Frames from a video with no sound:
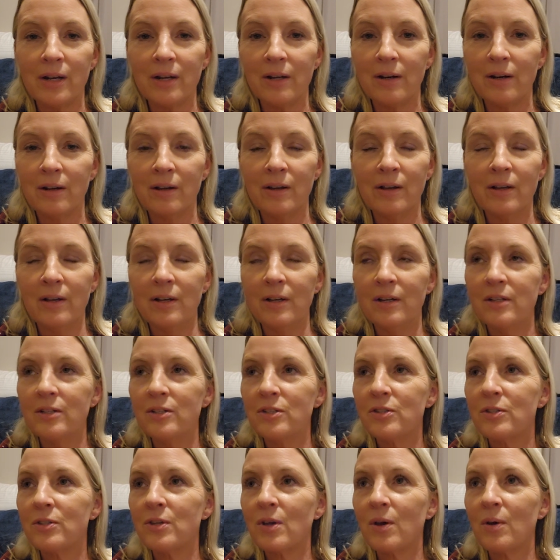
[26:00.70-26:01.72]
it.
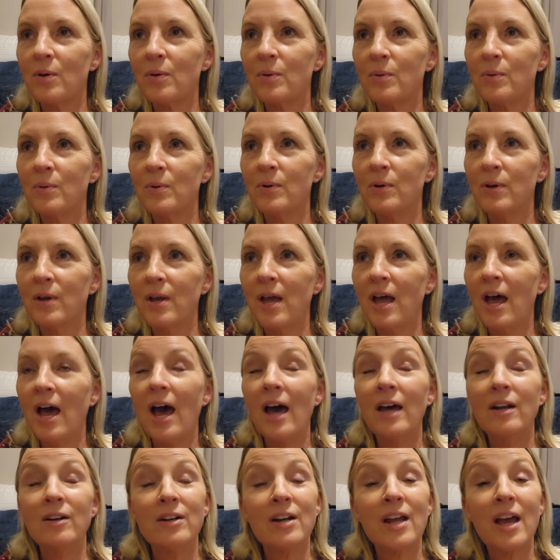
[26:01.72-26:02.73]
So
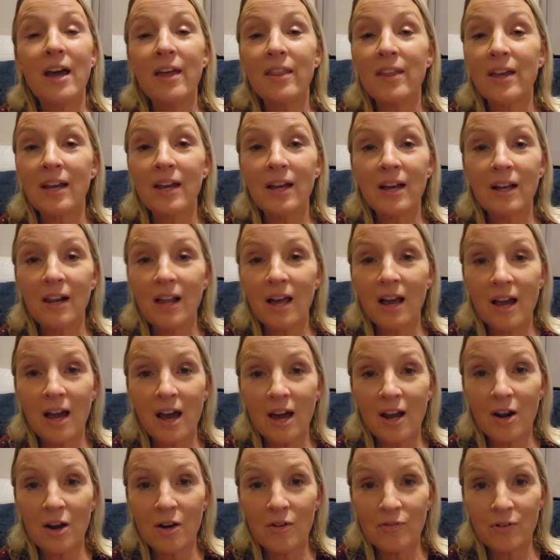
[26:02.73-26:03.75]
I don't know how the hell I
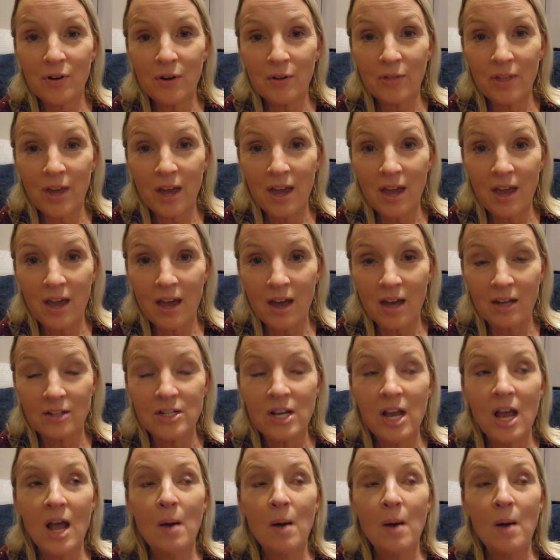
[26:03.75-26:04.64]
got off on that.